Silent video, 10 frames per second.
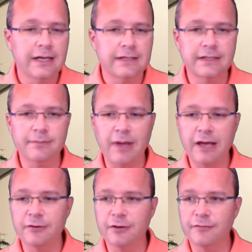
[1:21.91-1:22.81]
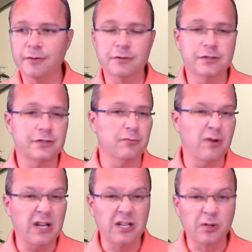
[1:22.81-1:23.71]
Didn't matter if it was just a
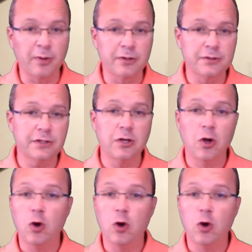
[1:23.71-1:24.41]
regular person,